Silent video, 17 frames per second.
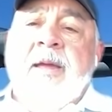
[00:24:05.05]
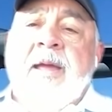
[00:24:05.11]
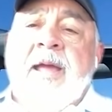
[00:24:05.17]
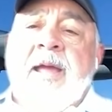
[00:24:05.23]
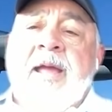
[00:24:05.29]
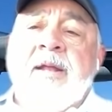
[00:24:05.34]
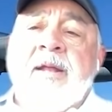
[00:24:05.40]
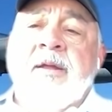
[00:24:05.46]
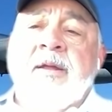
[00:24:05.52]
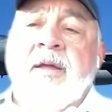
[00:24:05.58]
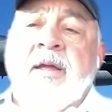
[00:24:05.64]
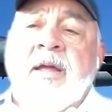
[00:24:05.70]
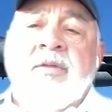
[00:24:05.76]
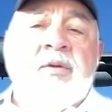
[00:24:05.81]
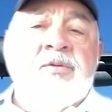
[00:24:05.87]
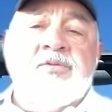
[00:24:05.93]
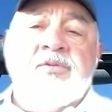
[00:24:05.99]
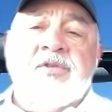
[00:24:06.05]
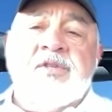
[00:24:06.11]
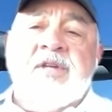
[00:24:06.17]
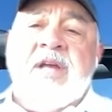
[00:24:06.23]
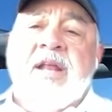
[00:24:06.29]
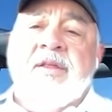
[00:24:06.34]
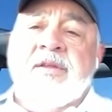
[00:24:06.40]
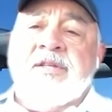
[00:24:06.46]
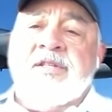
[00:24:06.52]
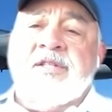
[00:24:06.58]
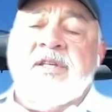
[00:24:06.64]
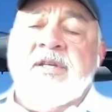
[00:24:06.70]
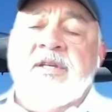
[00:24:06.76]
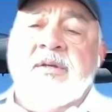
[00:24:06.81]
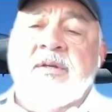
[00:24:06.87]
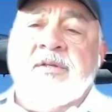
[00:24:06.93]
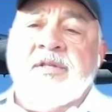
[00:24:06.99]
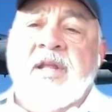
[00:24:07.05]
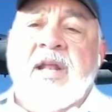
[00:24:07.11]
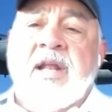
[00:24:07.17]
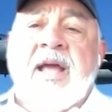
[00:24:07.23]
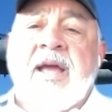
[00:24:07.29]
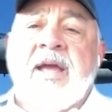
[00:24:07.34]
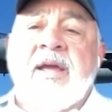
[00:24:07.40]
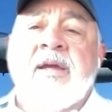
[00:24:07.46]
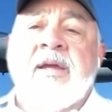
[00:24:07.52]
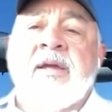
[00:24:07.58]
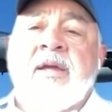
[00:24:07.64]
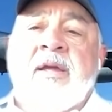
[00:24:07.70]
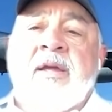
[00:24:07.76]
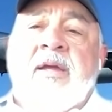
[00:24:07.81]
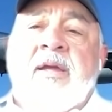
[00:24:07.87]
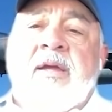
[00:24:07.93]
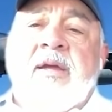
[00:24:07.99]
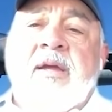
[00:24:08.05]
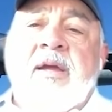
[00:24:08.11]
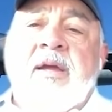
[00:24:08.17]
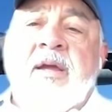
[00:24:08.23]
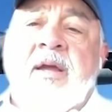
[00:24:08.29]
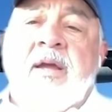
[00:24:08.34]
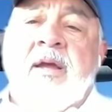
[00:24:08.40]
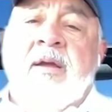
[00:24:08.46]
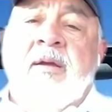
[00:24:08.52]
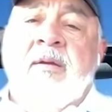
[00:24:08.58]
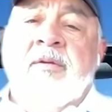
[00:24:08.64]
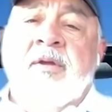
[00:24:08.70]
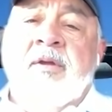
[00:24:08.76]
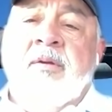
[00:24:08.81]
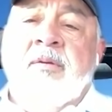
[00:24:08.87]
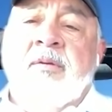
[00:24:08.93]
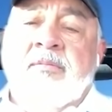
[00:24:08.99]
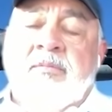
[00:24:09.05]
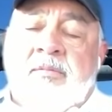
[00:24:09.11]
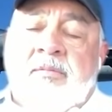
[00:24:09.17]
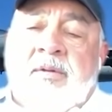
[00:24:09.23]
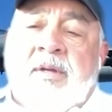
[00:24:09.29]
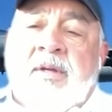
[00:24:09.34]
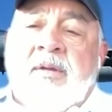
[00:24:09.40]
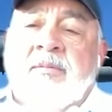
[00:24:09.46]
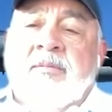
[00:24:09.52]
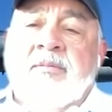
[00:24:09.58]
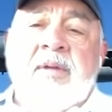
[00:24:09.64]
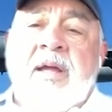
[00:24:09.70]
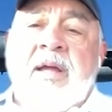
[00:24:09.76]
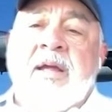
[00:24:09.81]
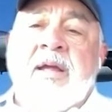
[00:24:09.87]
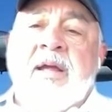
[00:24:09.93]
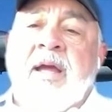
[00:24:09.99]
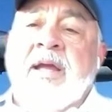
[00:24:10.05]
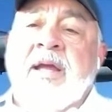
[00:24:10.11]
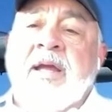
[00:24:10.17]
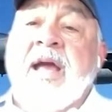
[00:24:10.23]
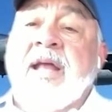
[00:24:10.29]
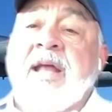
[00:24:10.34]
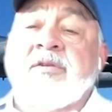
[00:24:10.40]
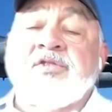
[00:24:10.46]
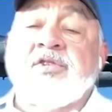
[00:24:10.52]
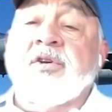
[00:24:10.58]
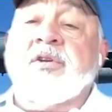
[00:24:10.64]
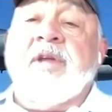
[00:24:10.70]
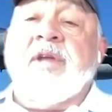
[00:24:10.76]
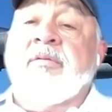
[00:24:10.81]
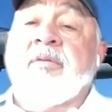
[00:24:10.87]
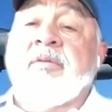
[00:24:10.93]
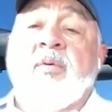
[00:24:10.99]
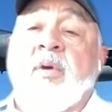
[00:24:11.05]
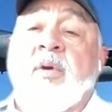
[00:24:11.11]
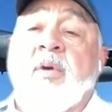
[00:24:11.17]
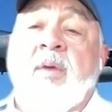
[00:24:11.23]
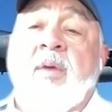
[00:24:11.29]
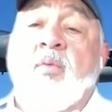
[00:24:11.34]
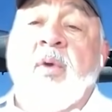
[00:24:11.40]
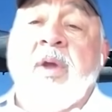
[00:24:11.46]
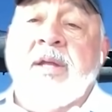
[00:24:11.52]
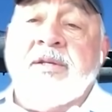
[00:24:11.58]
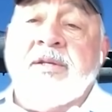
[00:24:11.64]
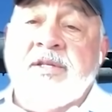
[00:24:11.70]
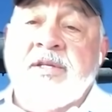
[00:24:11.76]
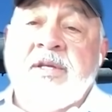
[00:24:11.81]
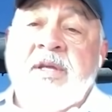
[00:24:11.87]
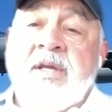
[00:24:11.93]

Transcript: And, uh, and those are kind of the skills that I, uh, you know, uh, I, I kind of took everywhere I went.